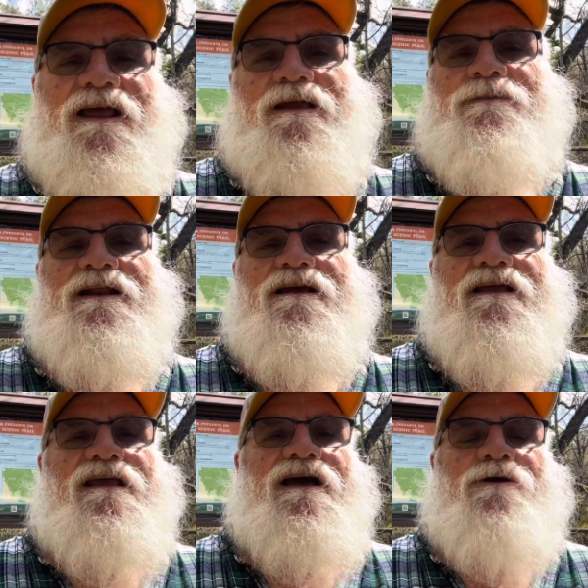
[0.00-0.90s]
I mean,
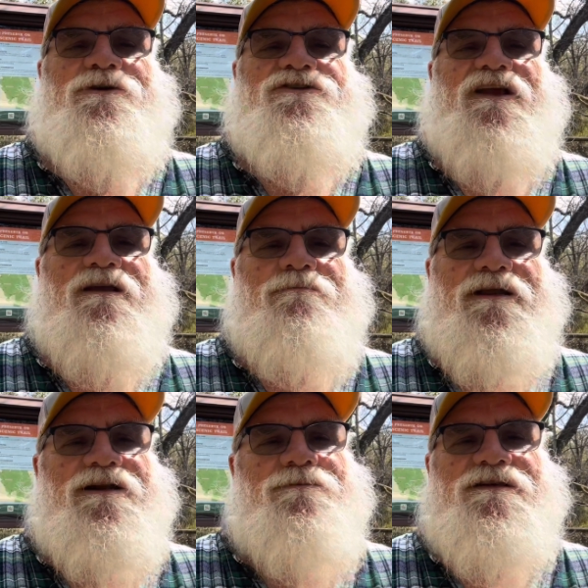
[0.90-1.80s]
I wish I could
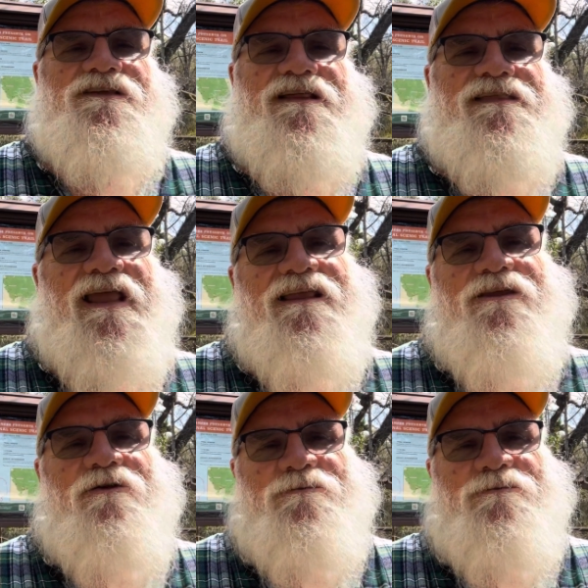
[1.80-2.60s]
meet them and say thank you.